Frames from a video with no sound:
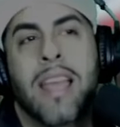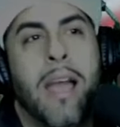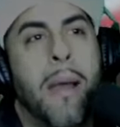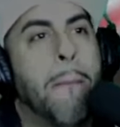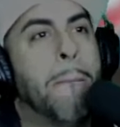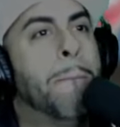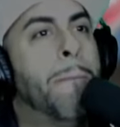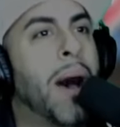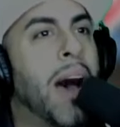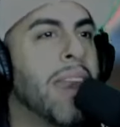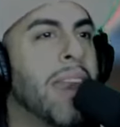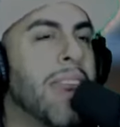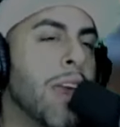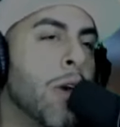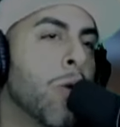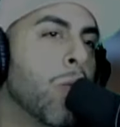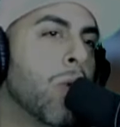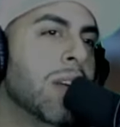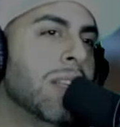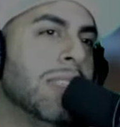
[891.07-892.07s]
But
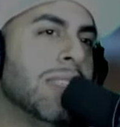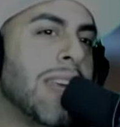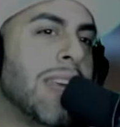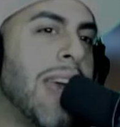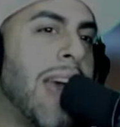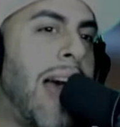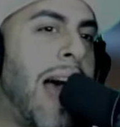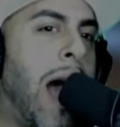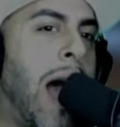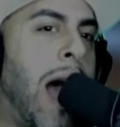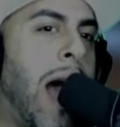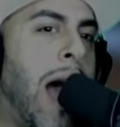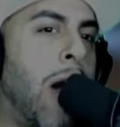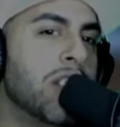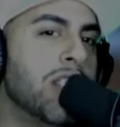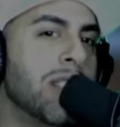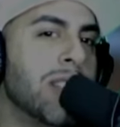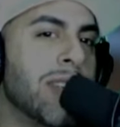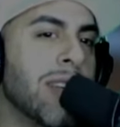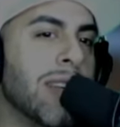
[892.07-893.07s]
I was
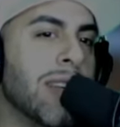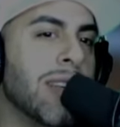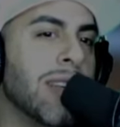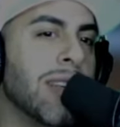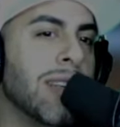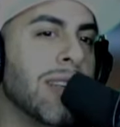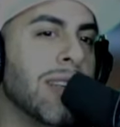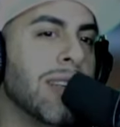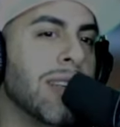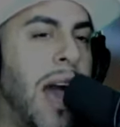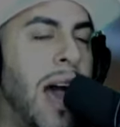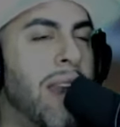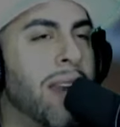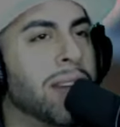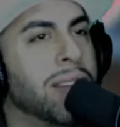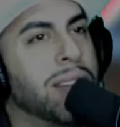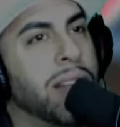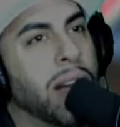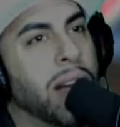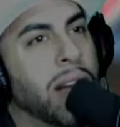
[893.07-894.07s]
just kind
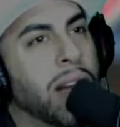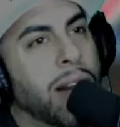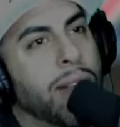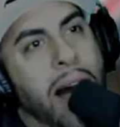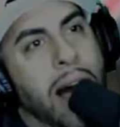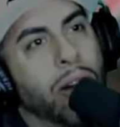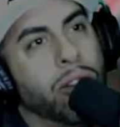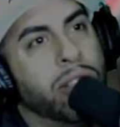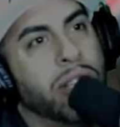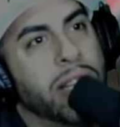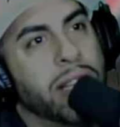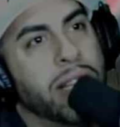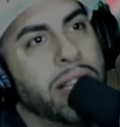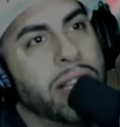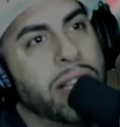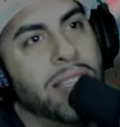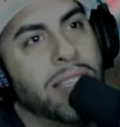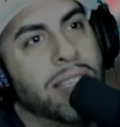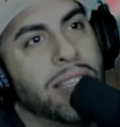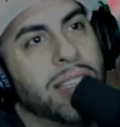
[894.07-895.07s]
of dumbfounded
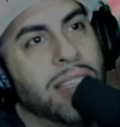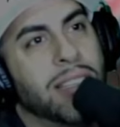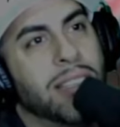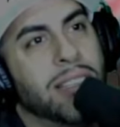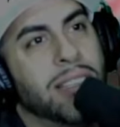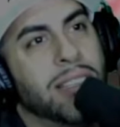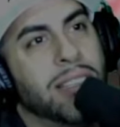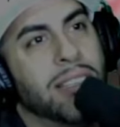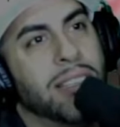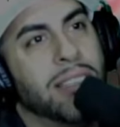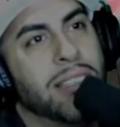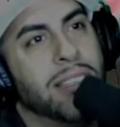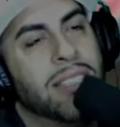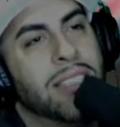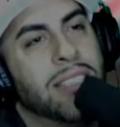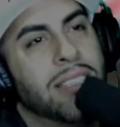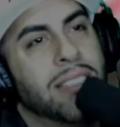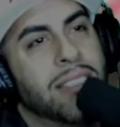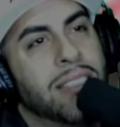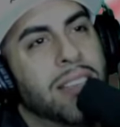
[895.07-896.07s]
to
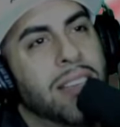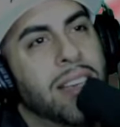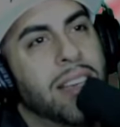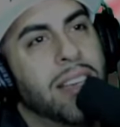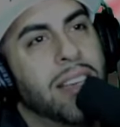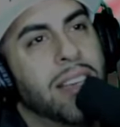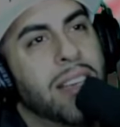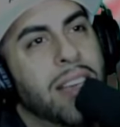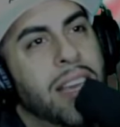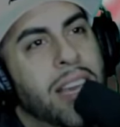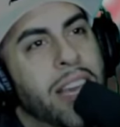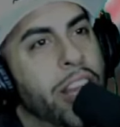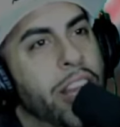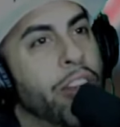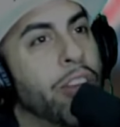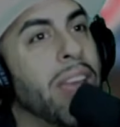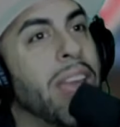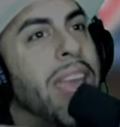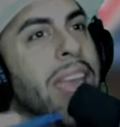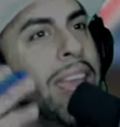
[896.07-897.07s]
hear
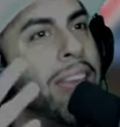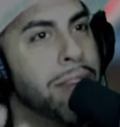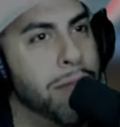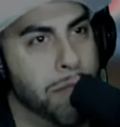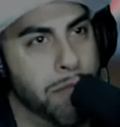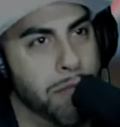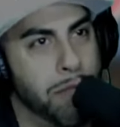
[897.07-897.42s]
him.